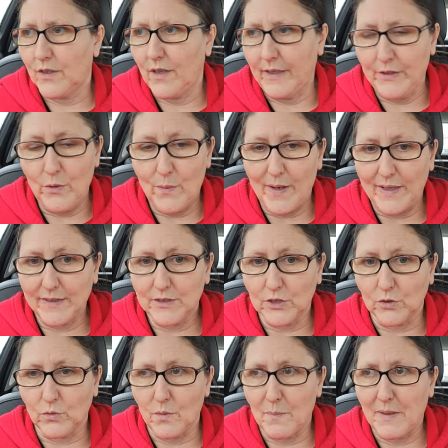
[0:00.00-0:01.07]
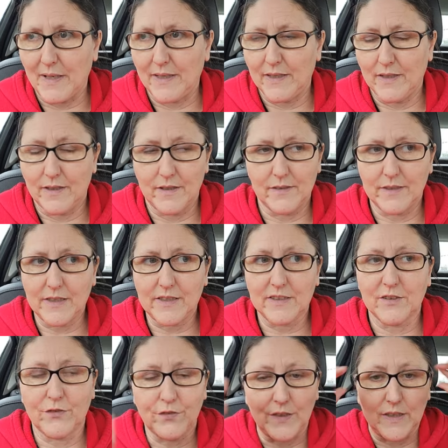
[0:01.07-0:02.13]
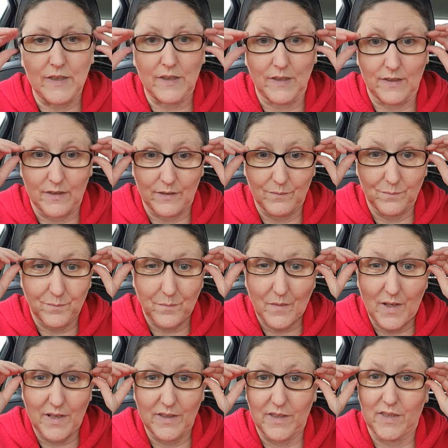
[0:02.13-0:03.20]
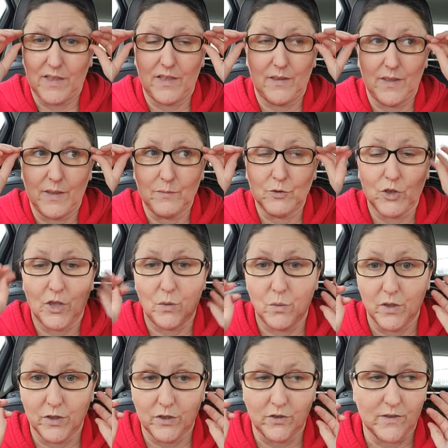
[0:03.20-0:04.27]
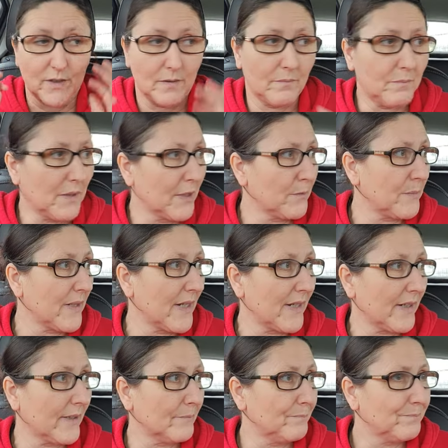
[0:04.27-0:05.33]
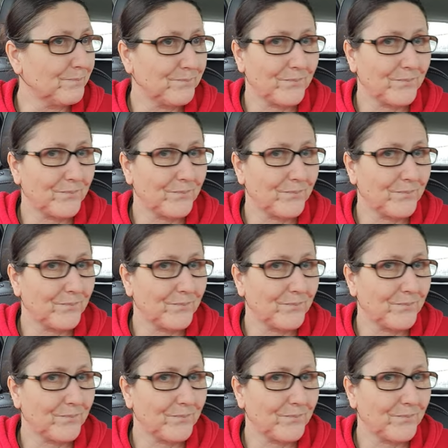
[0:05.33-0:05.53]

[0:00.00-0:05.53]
I know I do with my negative thinking. And I am trying to work on that. Believe me, I am.